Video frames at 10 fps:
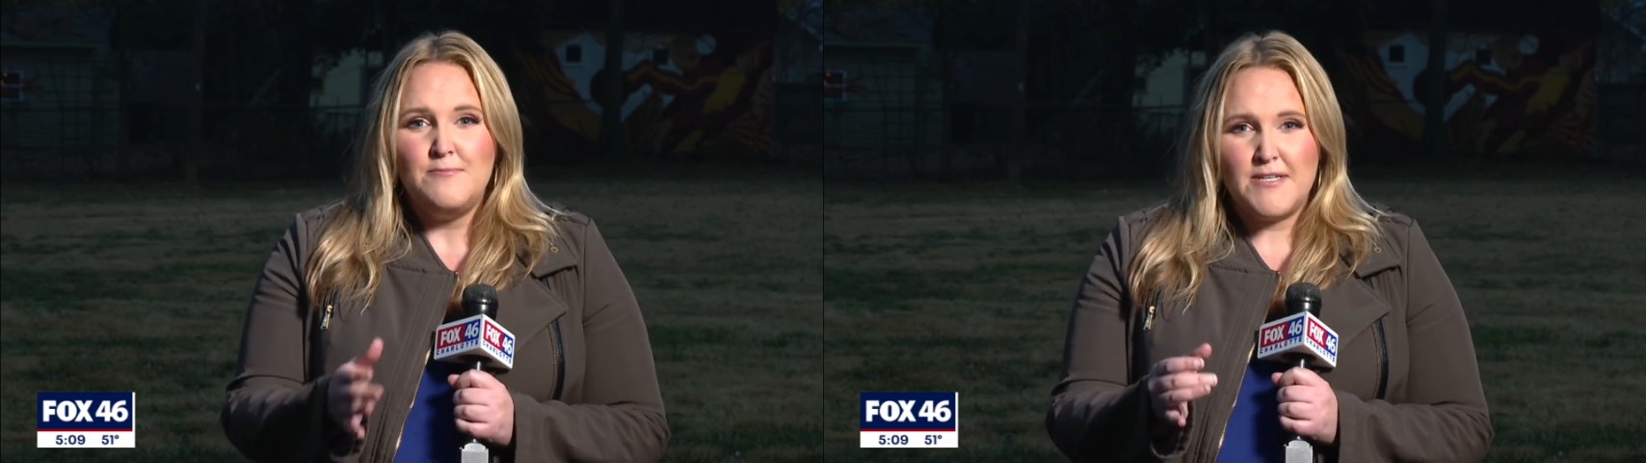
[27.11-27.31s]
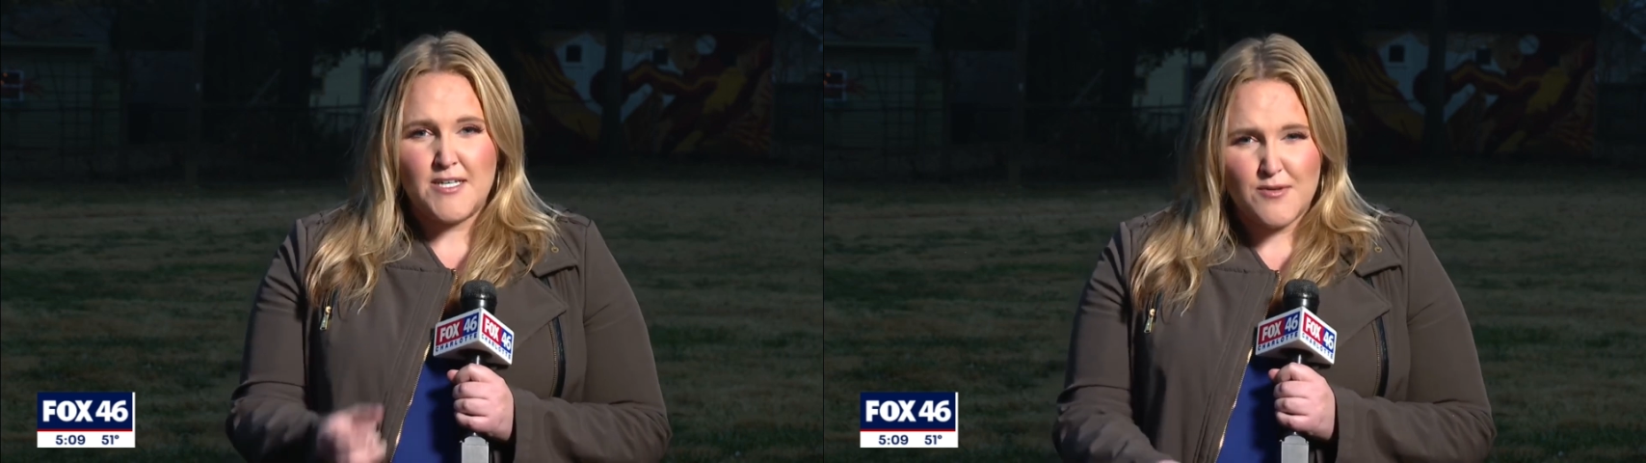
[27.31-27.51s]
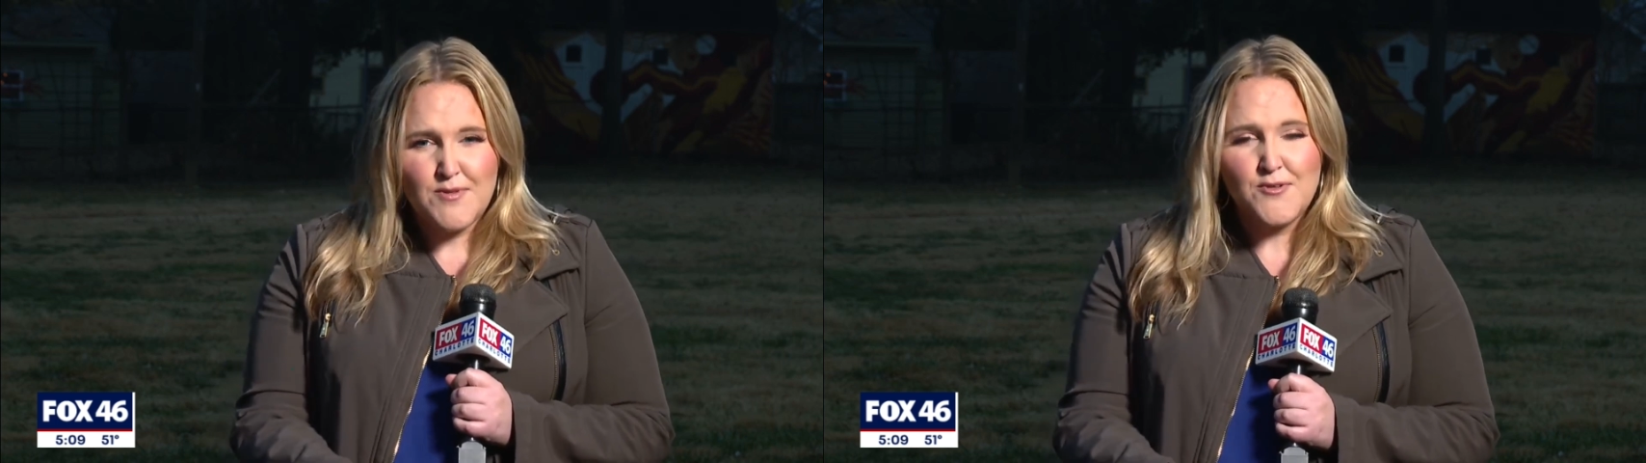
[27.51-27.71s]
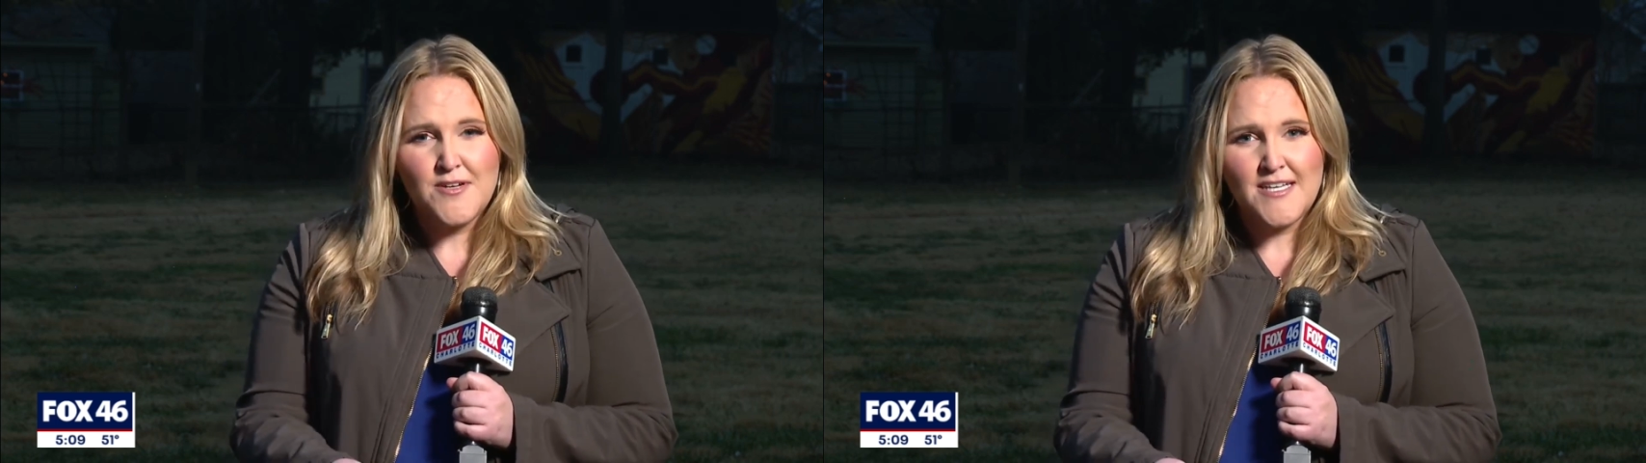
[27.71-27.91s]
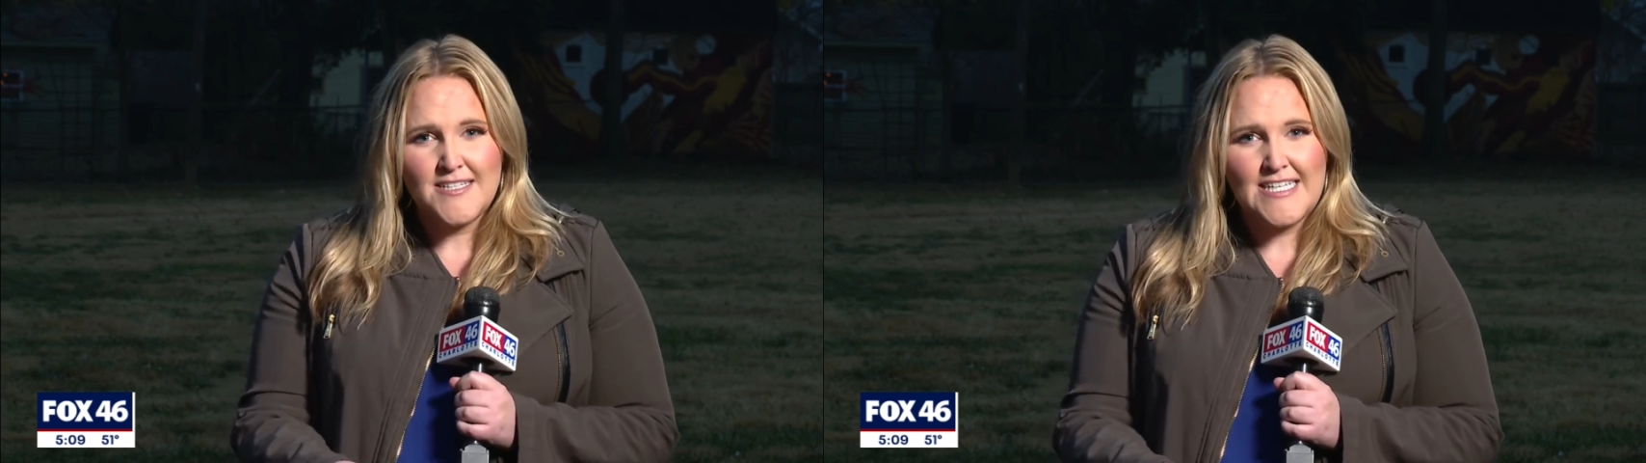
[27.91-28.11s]
But
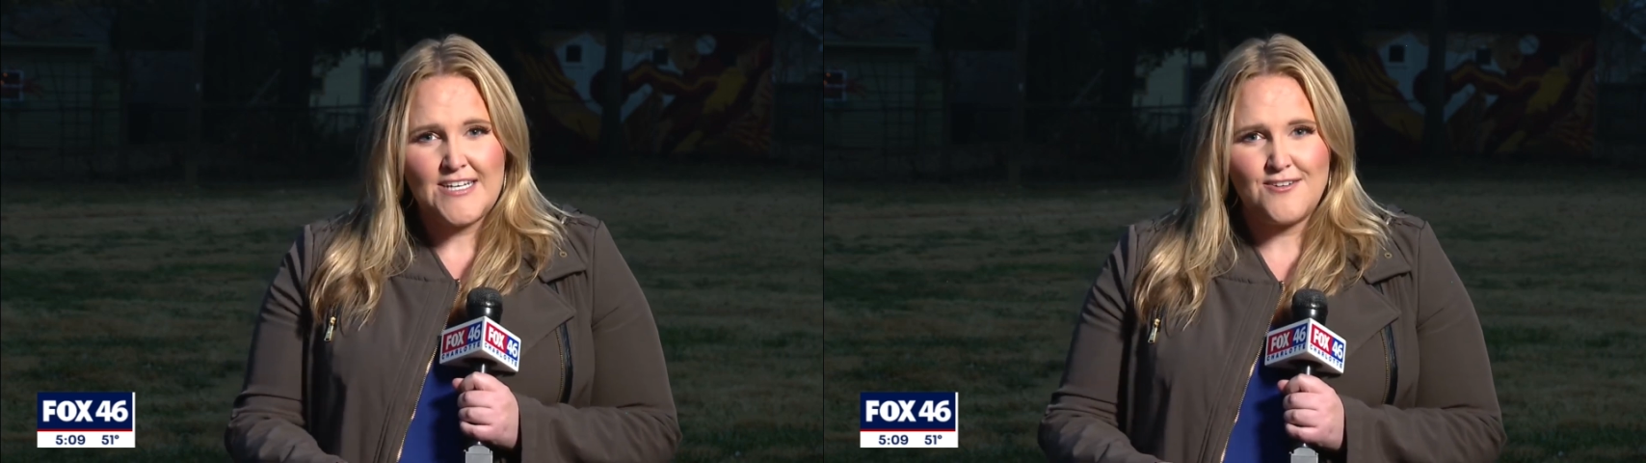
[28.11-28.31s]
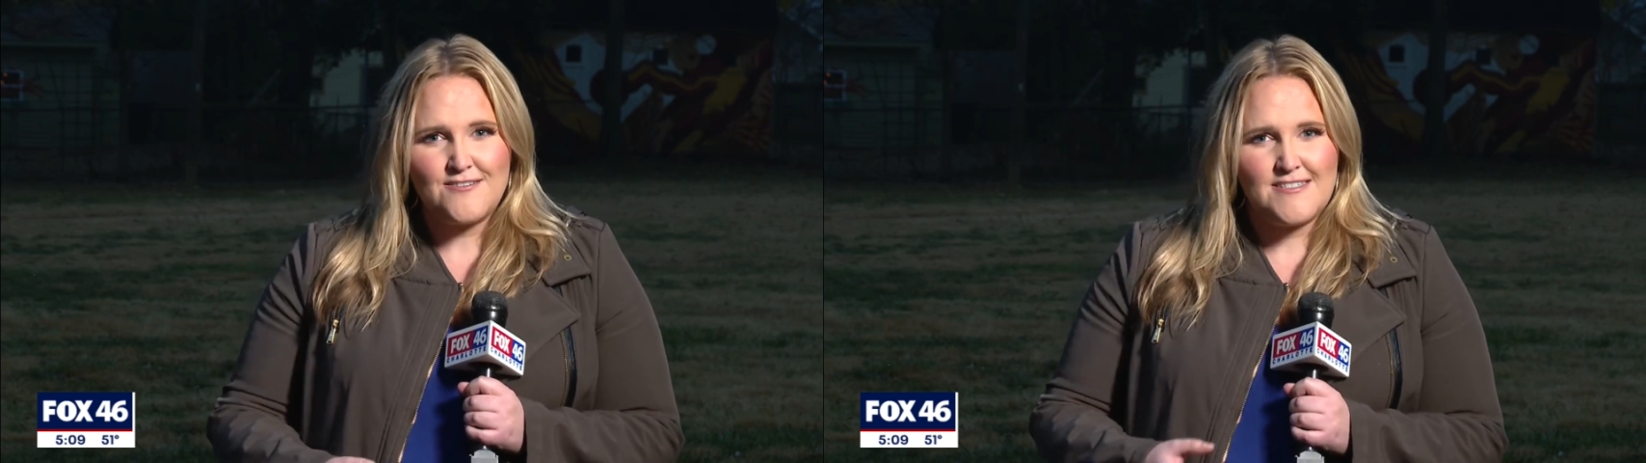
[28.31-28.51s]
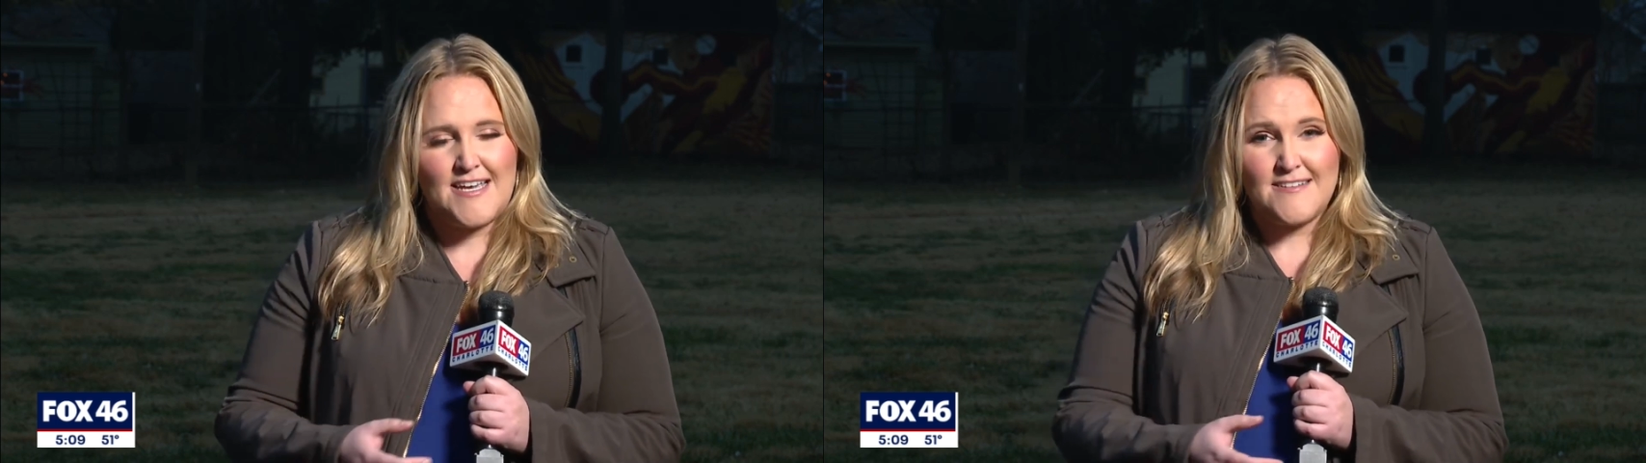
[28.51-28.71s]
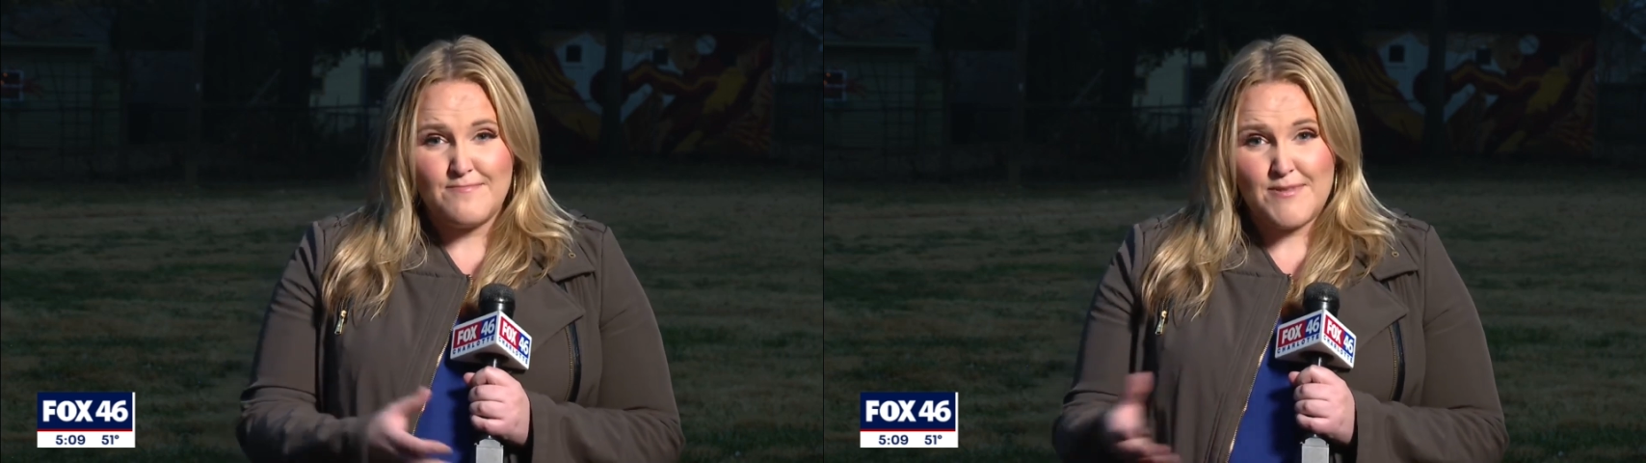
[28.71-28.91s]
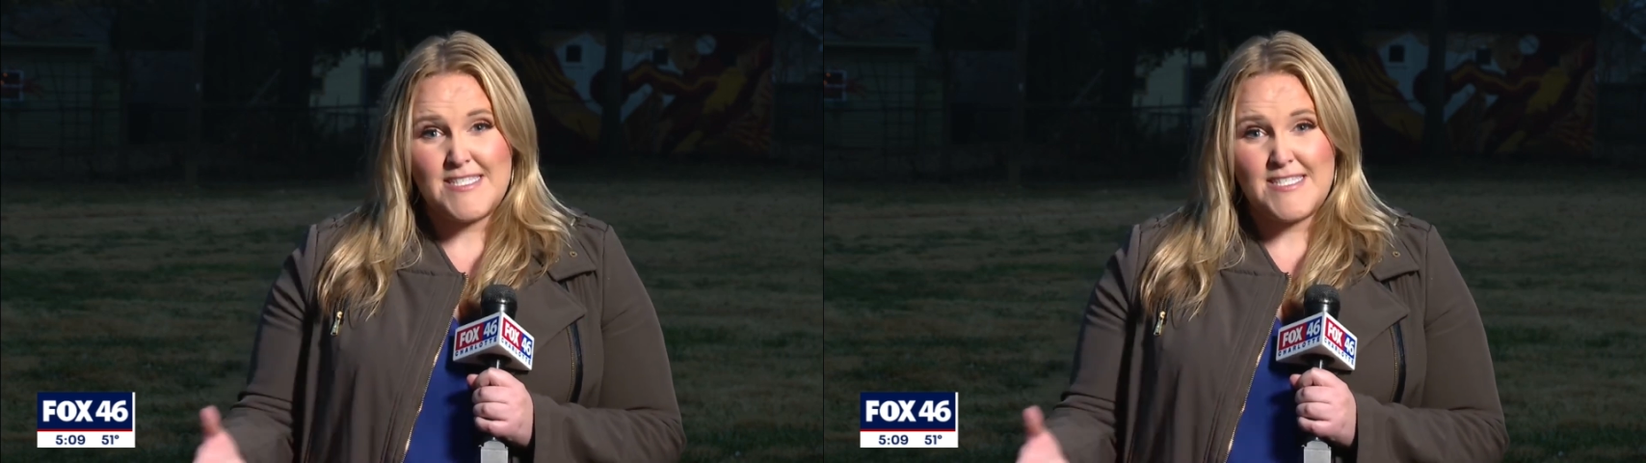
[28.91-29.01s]
community leaders and